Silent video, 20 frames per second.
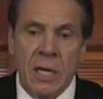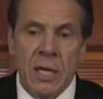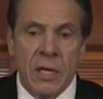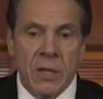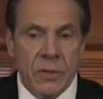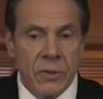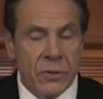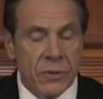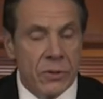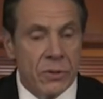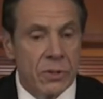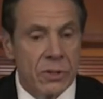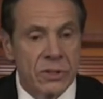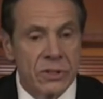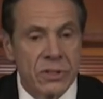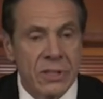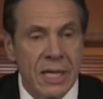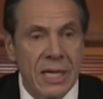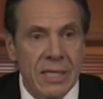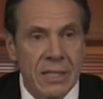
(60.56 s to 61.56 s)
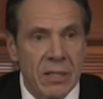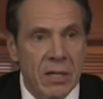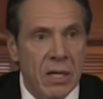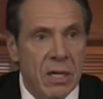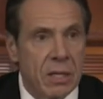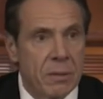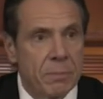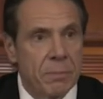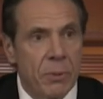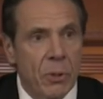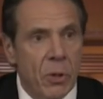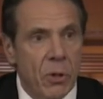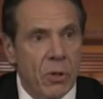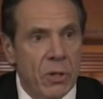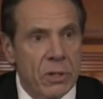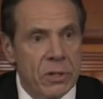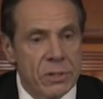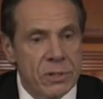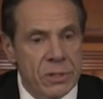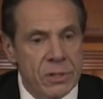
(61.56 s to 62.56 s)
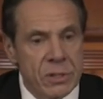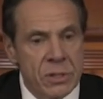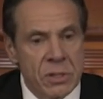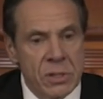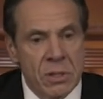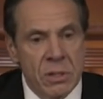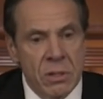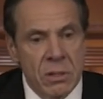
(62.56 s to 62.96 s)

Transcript: New York State on pause,